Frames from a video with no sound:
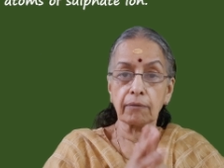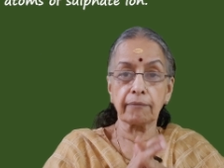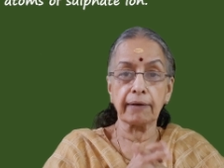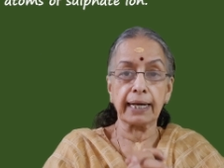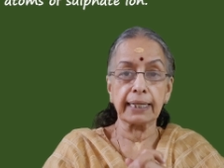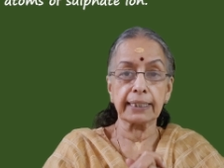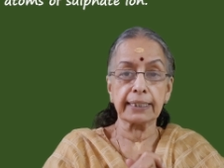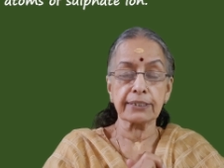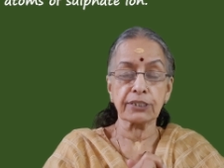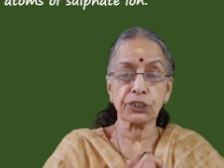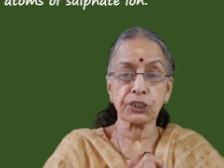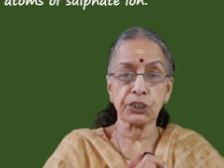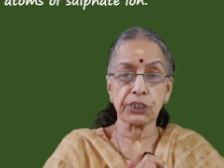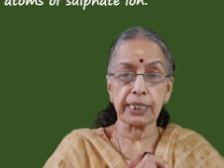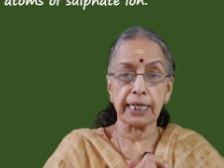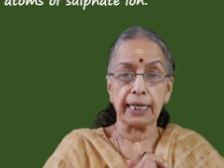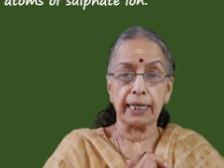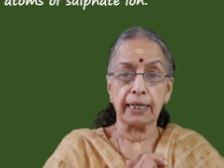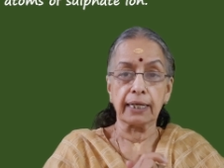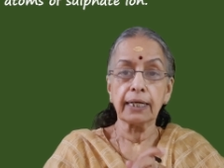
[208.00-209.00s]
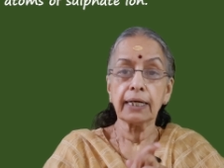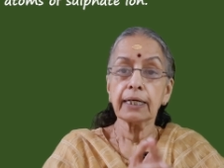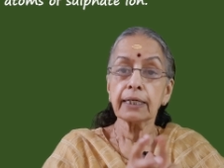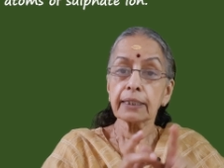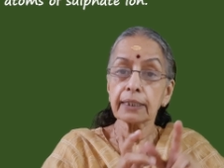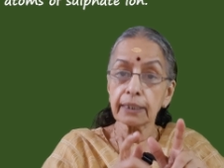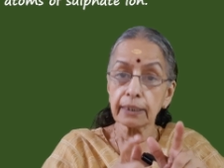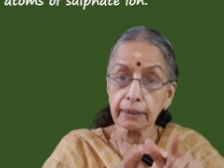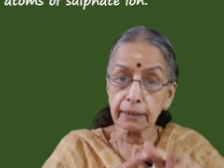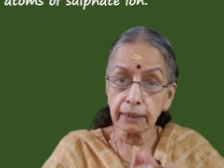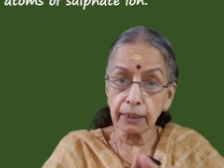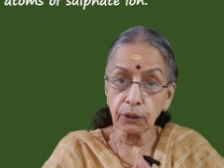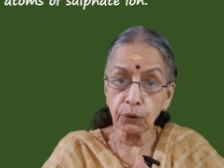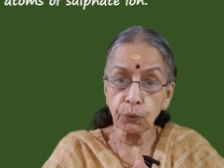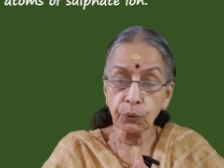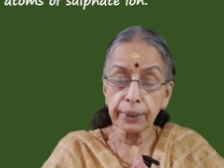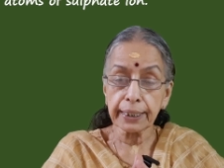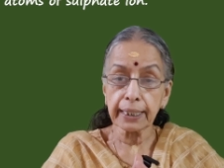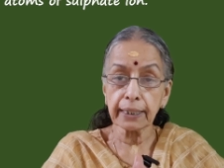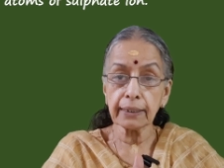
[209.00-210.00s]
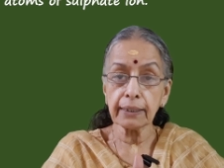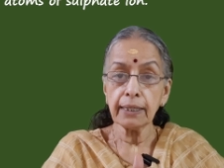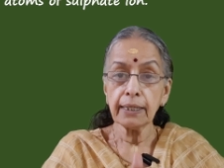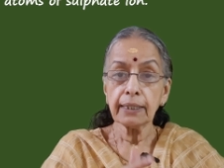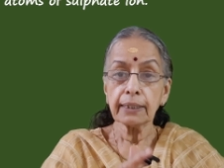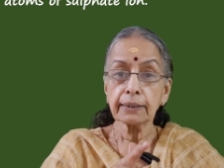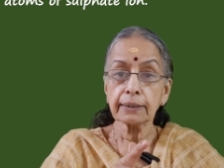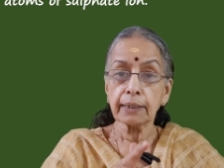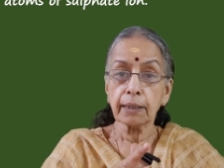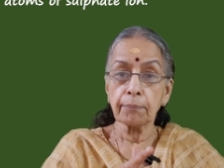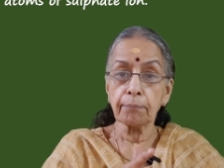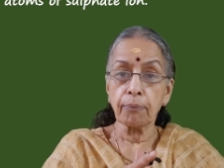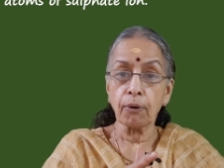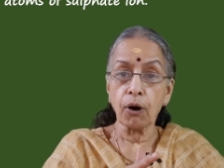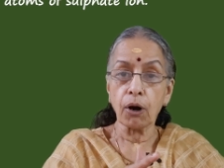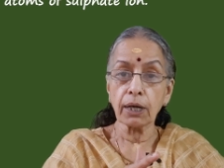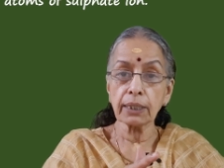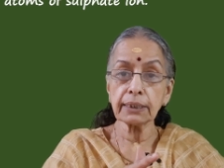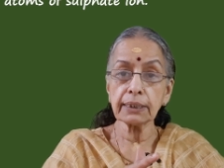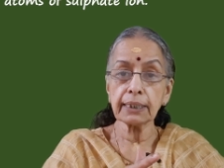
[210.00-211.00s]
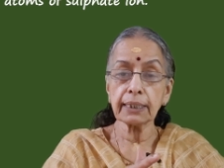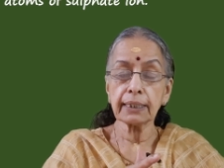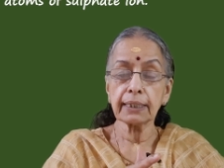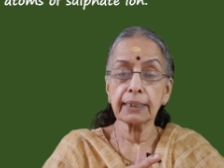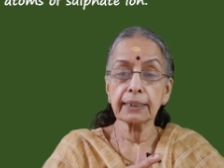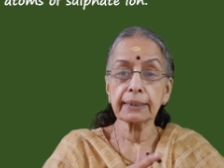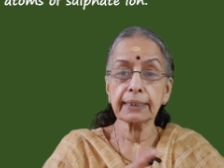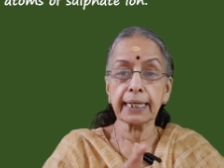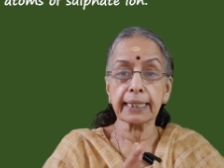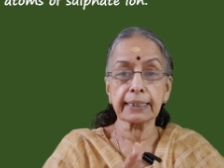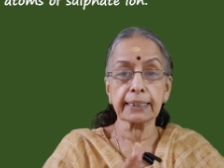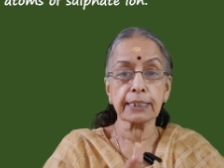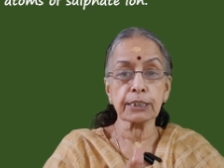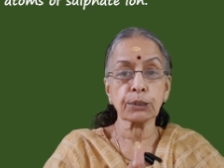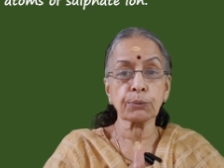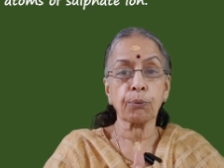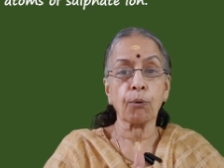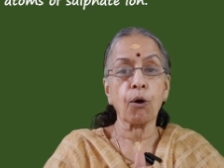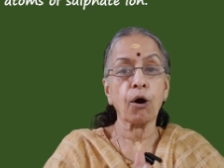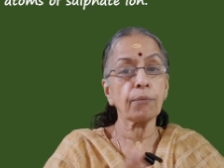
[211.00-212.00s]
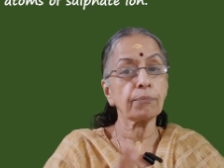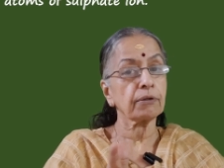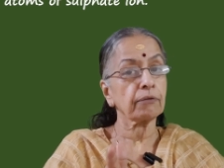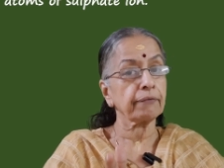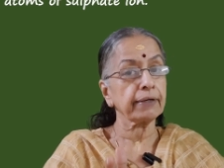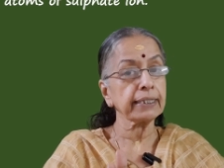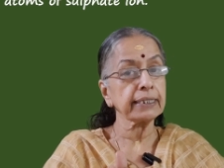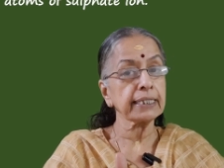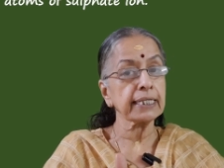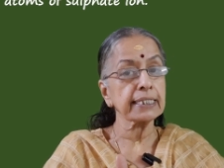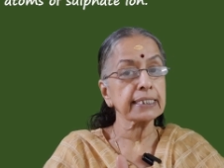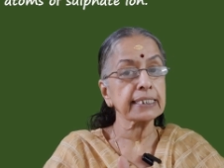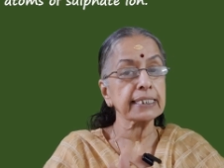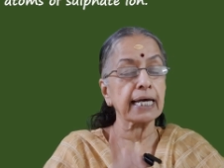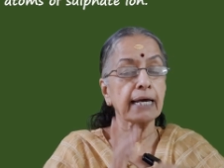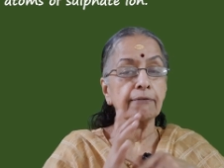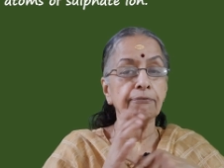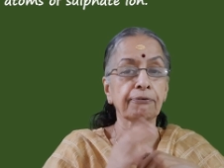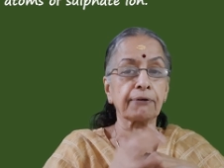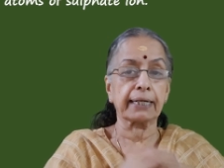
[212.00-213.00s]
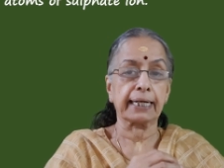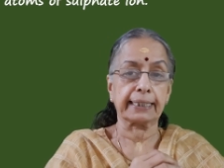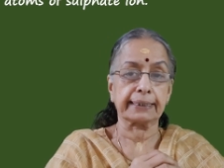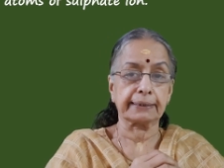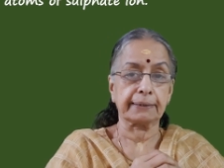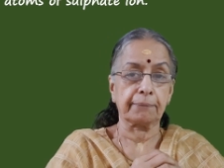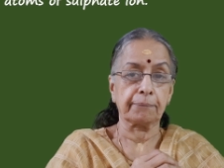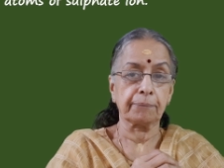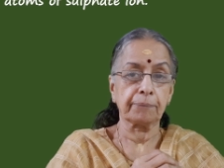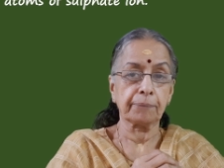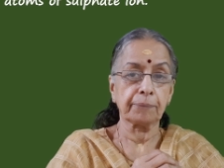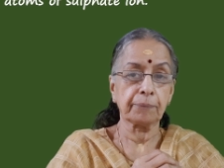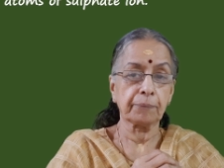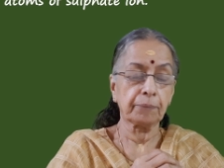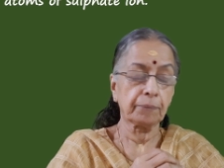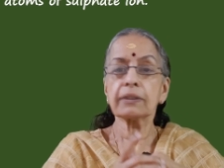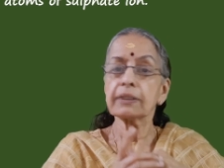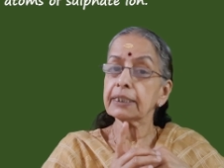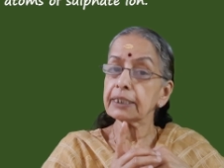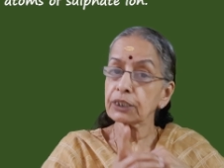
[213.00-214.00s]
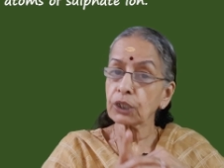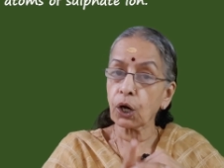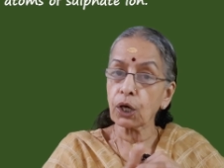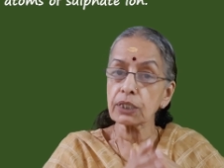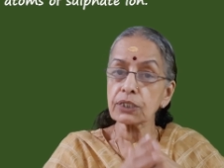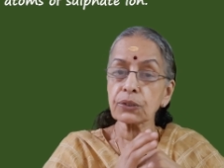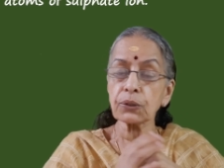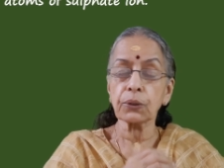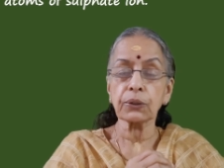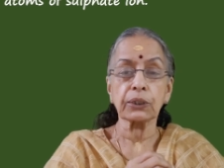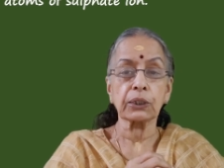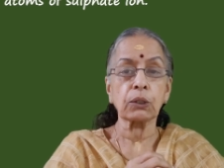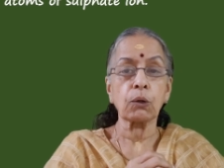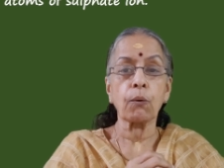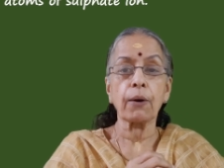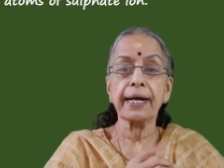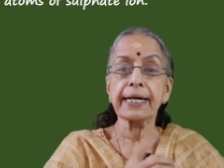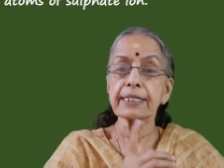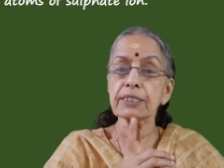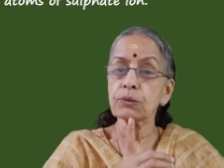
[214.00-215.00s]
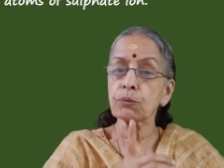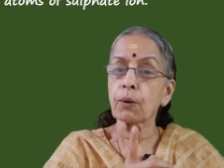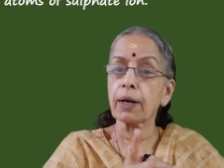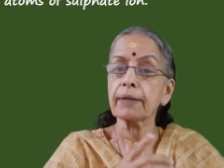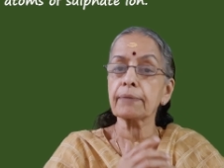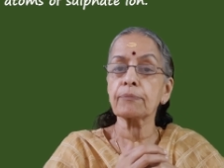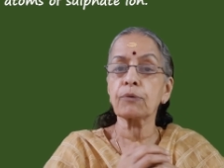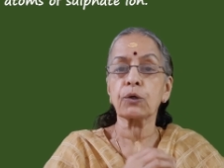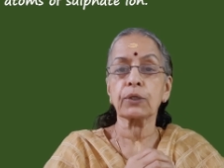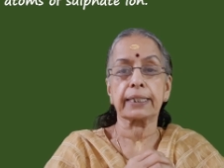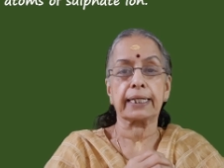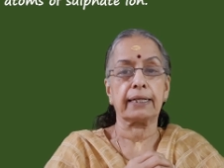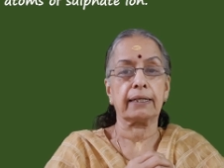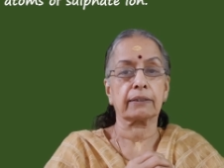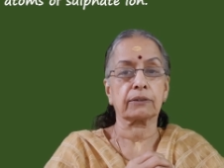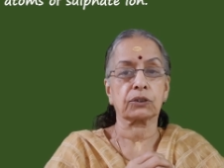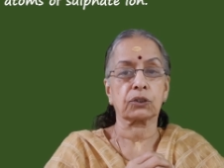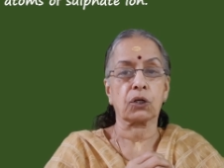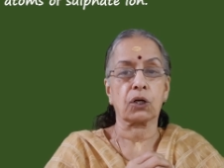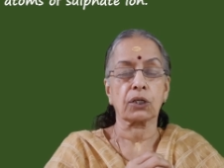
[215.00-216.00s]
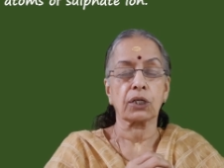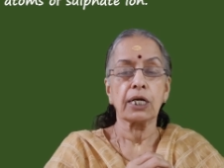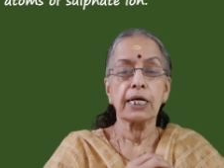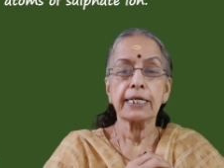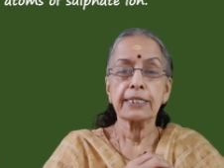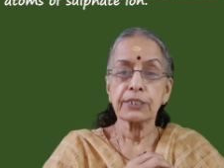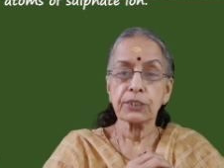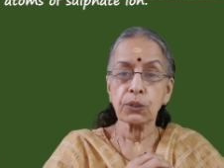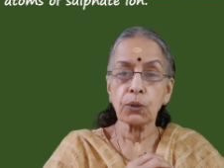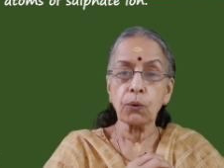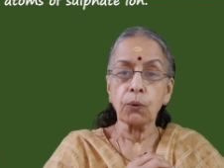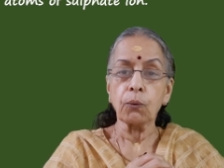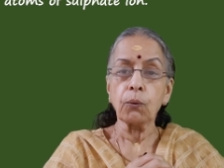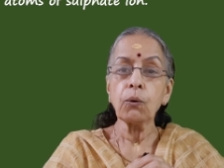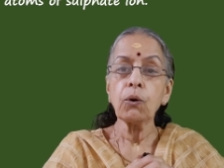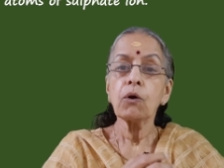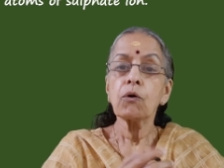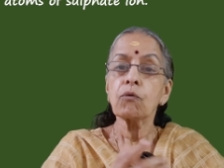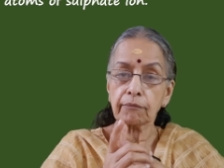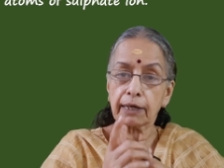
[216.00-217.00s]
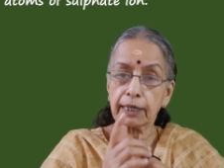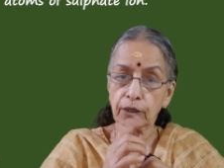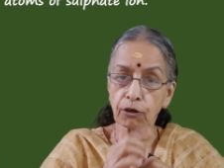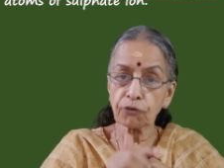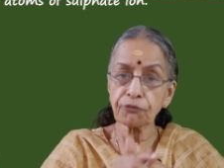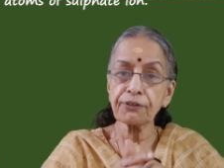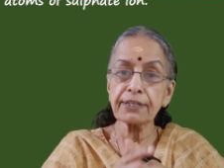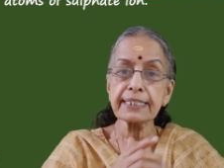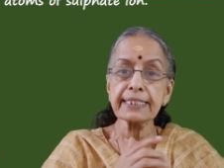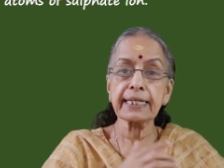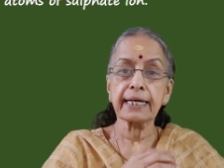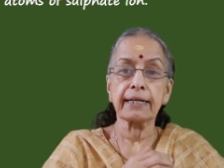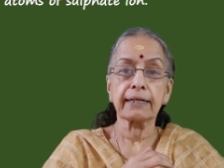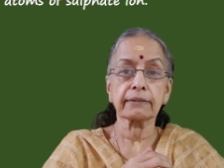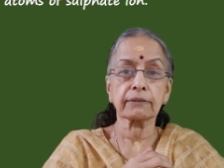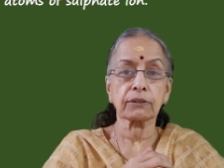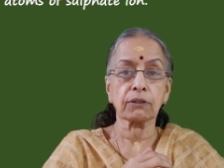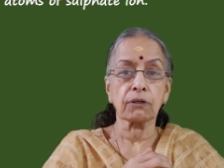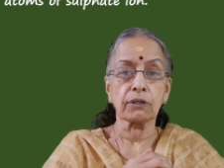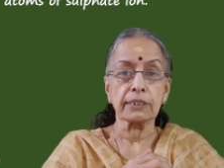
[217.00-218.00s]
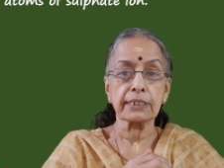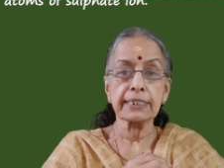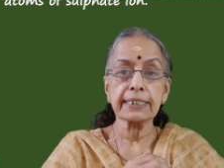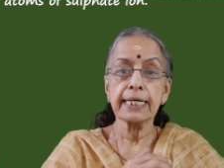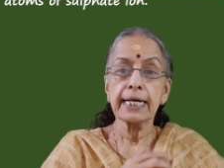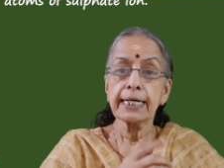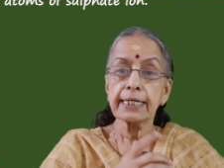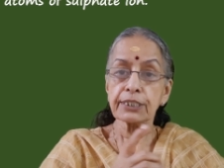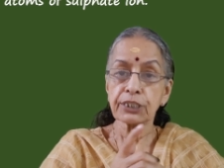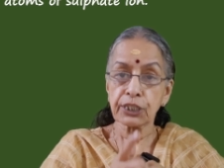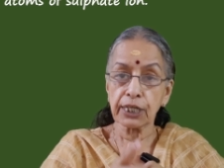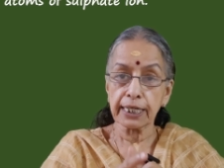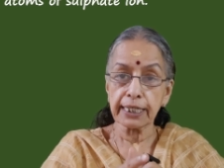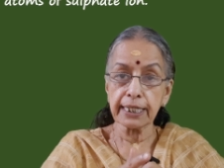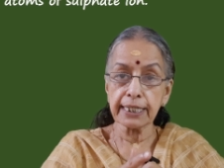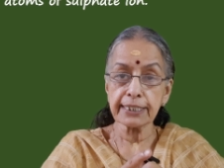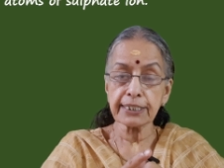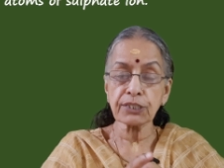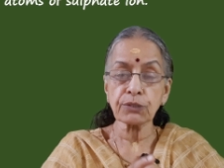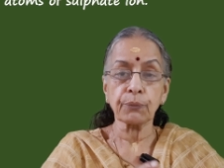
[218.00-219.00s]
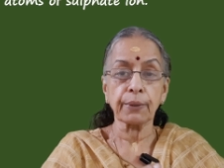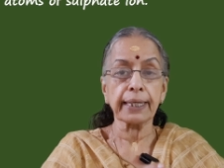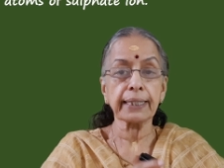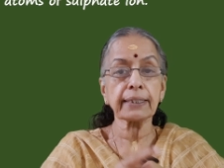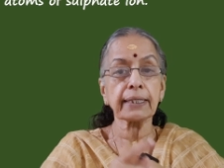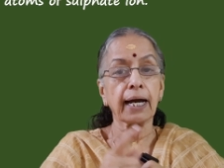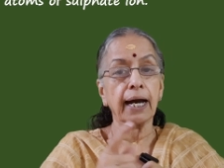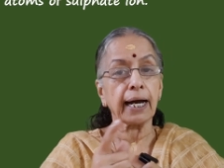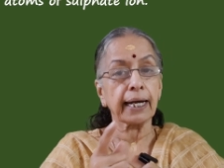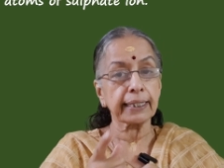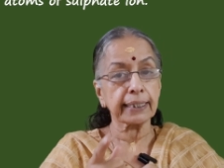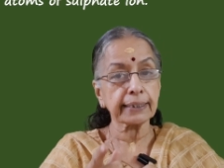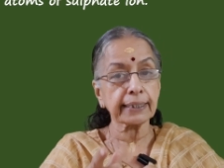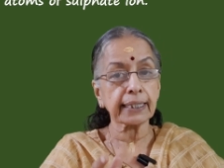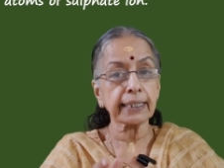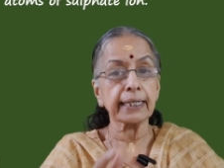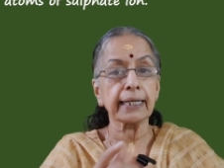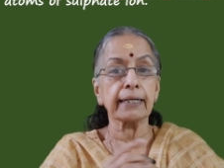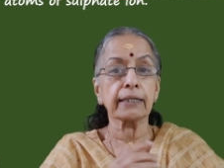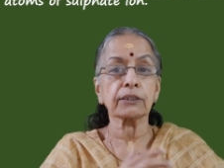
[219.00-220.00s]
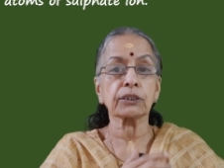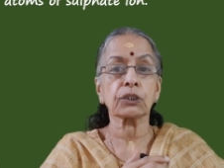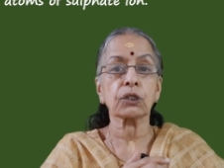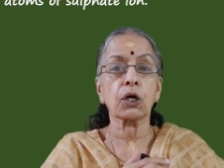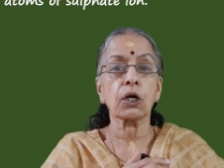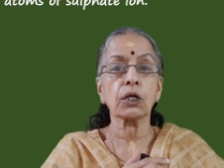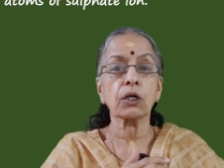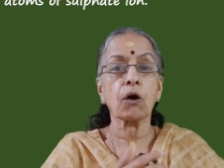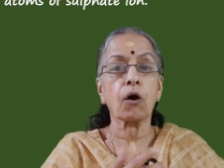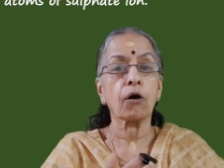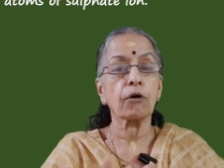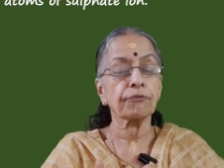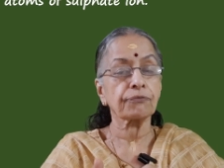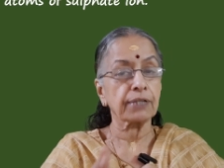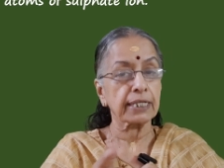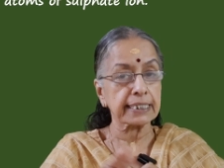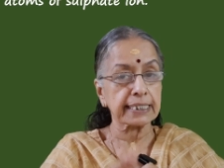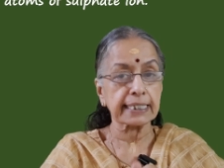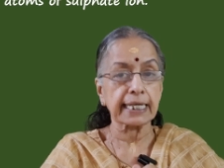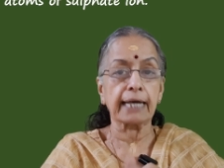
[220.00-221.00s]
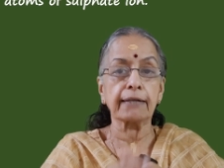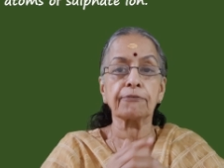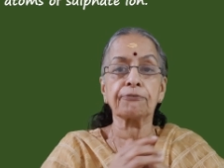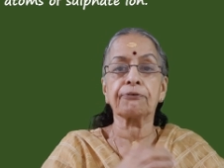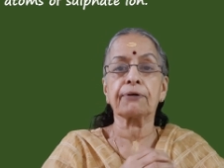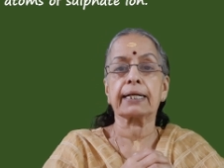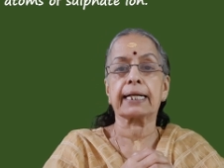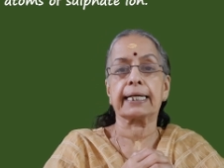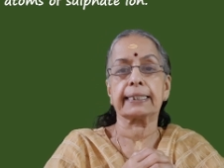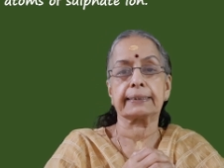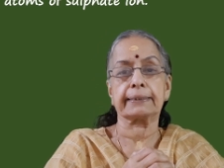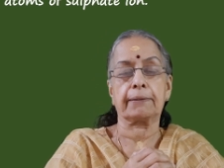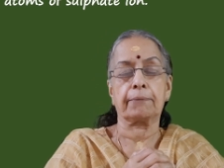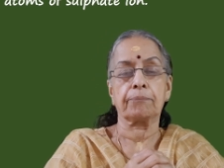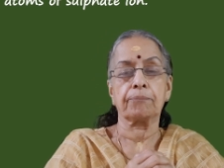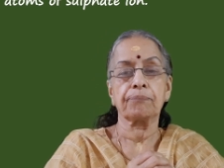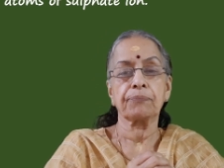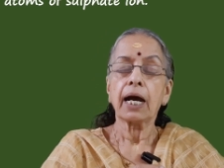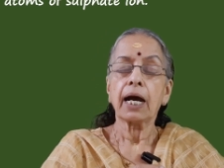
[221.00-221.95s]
valence shell including the bond that is formed with sulfur atom. It also requires one more electron. So, one of its electrons shares with another electron of the sulfur atom